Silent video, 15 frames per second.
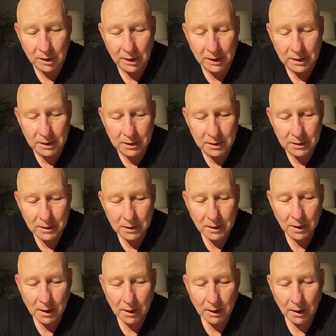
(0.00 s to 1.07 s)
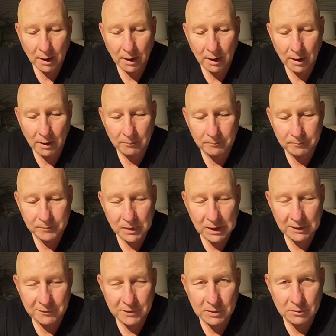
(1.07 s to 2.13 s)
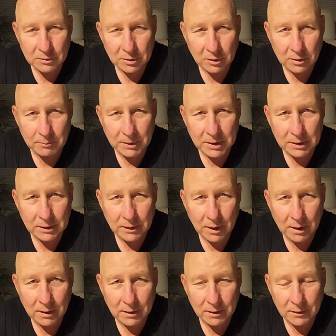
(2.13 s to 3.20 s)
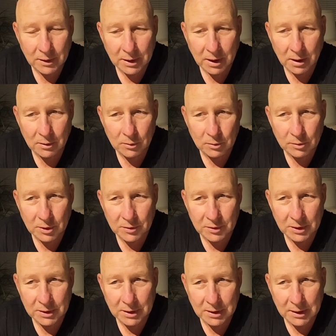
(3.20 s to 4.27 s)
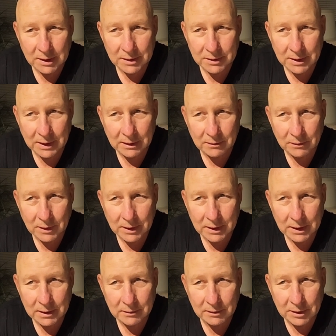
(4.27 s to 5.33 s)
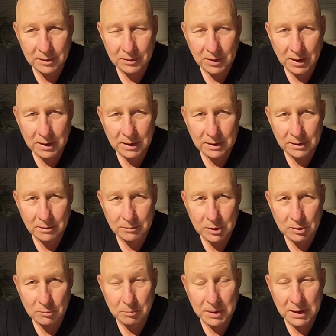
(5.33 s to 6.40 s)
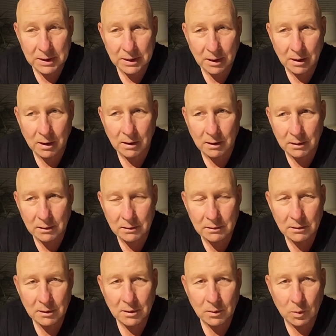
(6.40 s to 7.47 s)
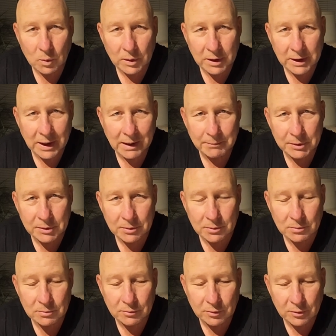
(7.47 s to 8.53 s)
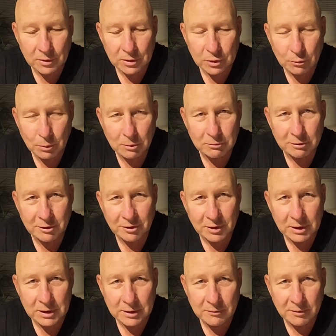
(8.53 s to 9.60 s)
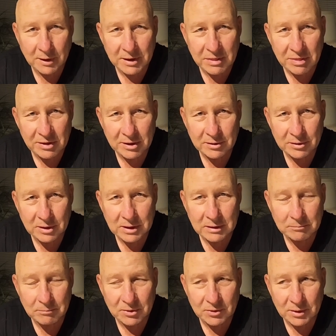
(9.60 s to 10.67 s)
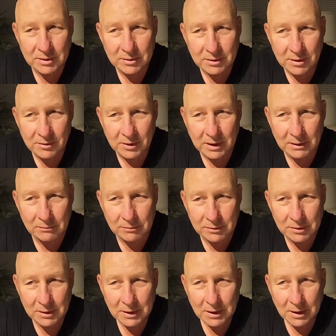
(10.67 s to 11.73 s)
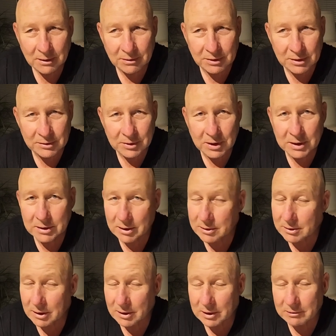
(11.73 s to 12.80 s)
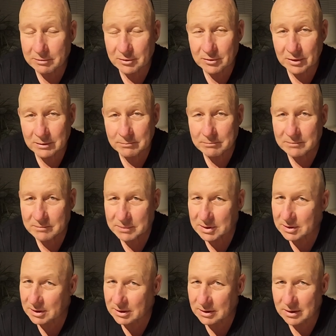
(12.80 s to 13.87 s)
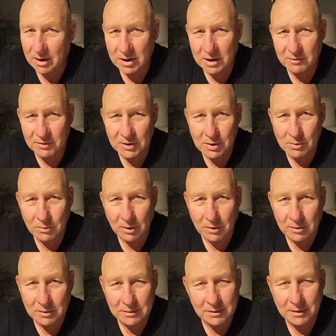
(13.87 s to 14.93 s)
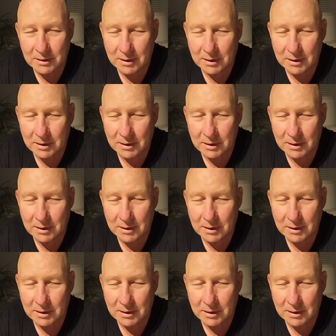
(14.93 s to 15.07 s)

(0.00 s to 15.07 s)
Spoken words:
link, if you type in the code that's in the link down there, and it's KWPR, all in capitals, you will receive a 13% discount. 13, unlucky for some, but lucky for you lot.